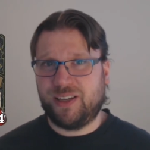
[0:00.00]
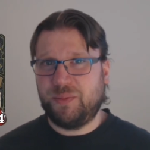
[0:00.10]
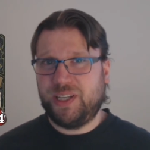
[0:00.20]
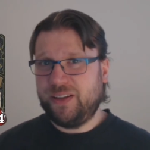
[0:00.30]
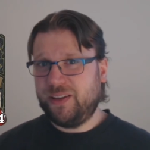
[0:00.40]
I
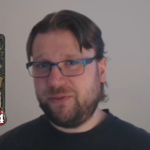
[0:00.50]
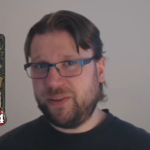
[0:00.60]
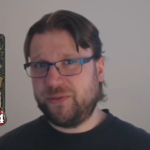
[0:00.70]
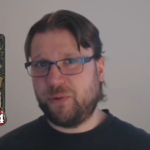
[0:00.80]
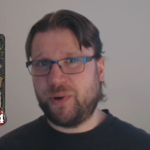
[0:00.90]
mean, even
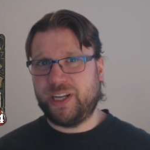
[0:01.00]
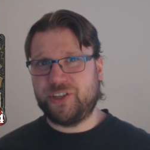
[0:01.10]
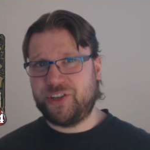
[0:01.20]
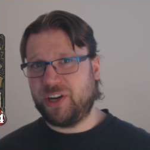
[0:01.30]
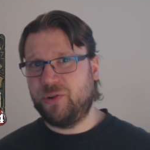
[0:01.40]
if they're running
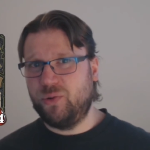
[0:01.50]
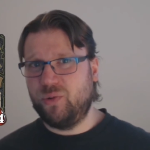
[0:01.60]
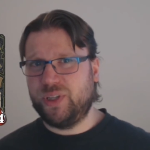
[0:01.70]
Shaku,